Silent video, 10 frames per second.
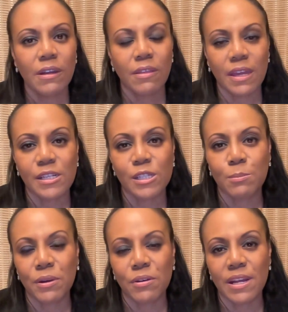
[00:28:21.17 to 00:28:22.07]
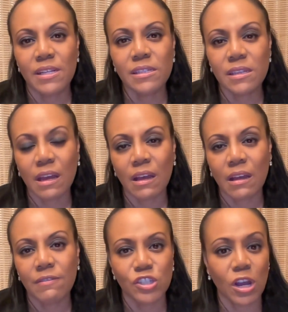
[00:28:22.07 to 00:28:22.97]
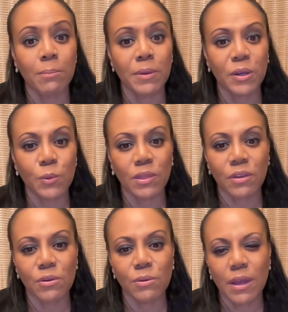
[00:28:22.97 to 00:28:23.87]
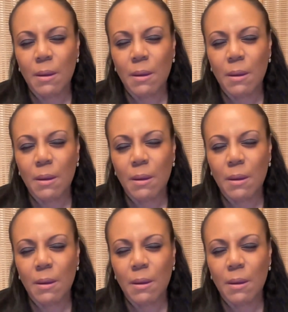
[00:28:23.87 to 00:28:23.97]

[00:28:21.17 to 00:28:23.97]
the experience of shopping with you.